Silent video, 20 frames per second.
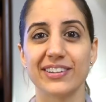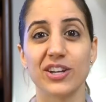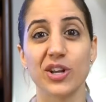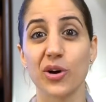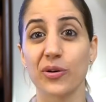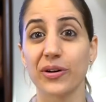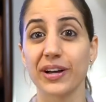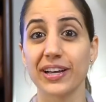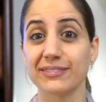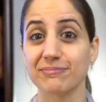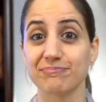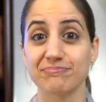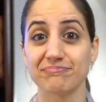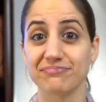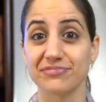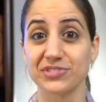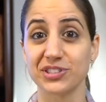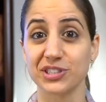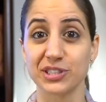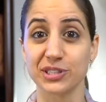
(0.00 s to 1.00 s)
knowing
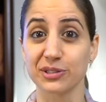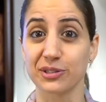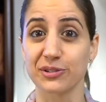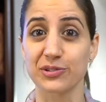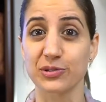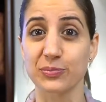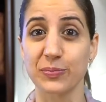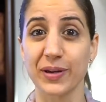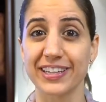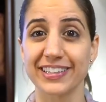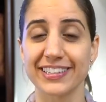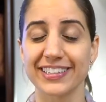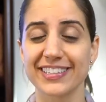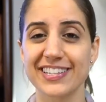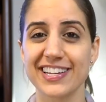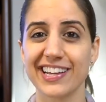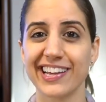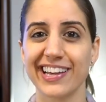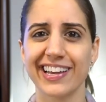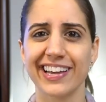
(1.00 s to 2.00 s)
zero Spanish,
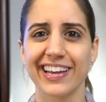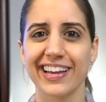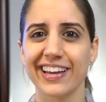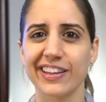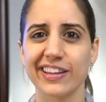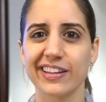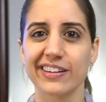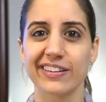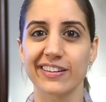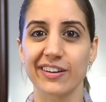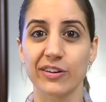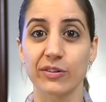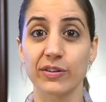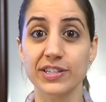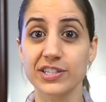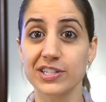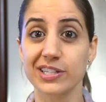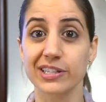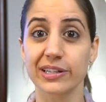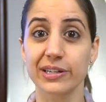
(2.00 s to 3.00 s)
and then
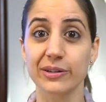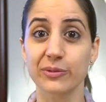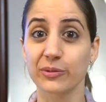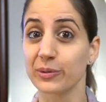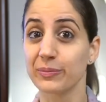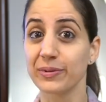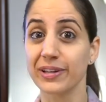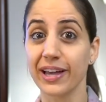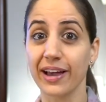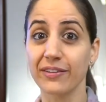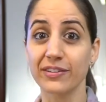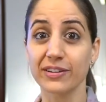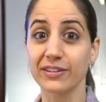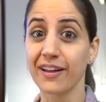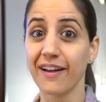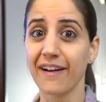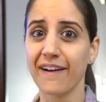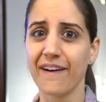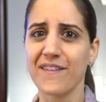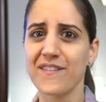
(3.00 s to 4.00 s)
eventually we'd be having
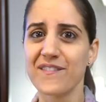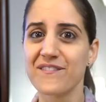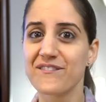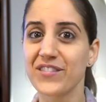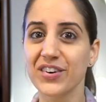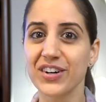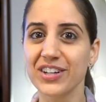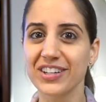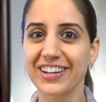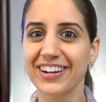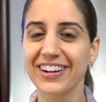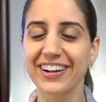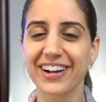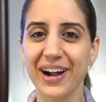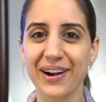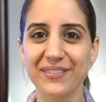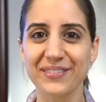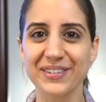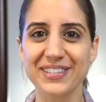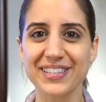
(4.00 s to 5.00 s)
full-on
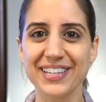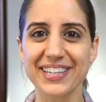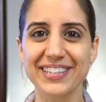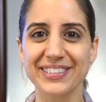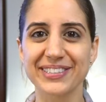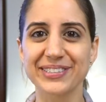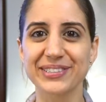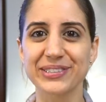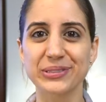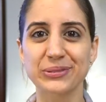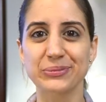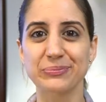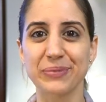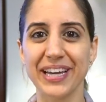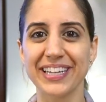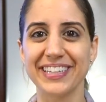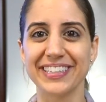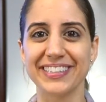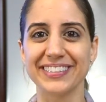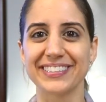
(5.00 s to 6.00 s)
conversations in
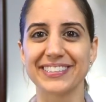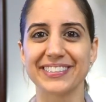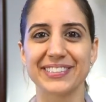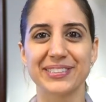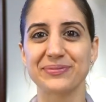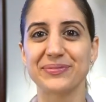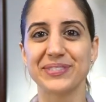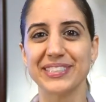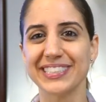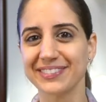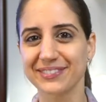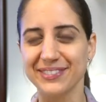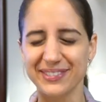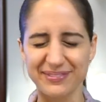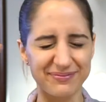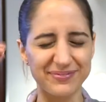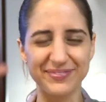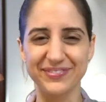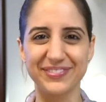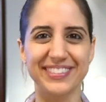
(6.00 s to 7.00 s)
Spanish. To me, it was
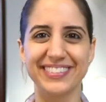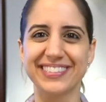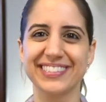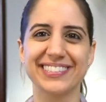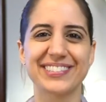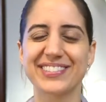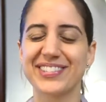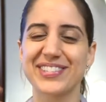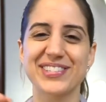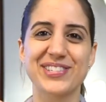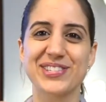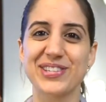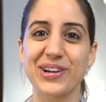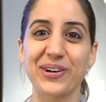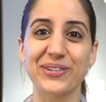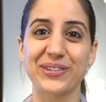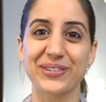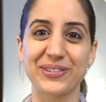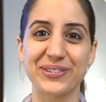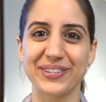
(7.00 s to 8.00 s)

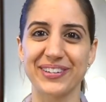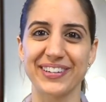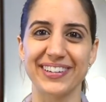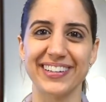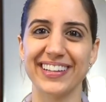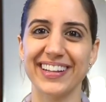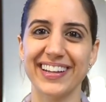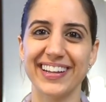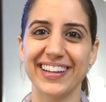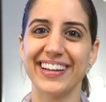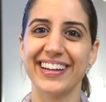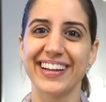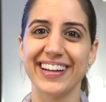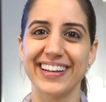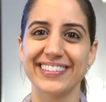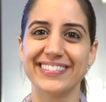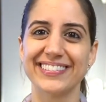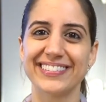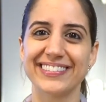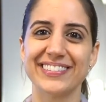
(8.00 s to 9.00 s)
so cool.
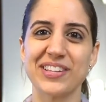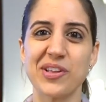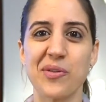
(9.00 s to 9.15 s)
And